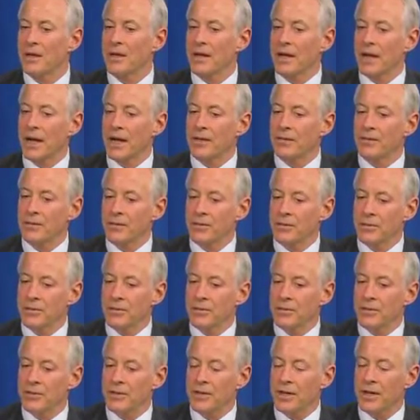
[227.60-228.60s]
And the
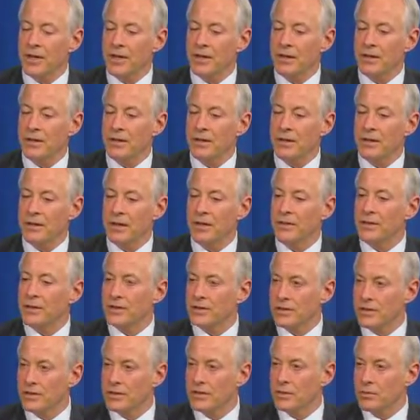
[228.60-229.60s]
third thing, and
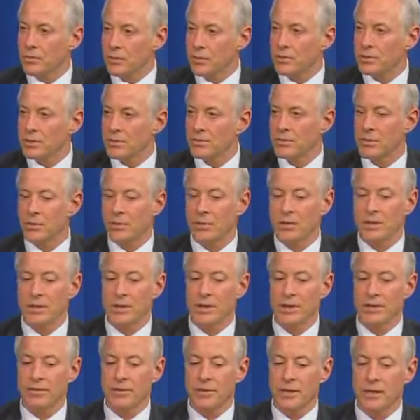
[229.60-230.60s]
this is the most important,
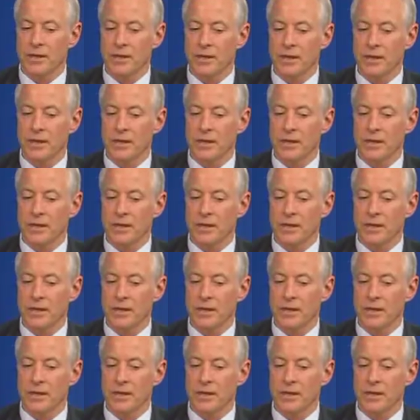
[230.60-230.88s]
I think,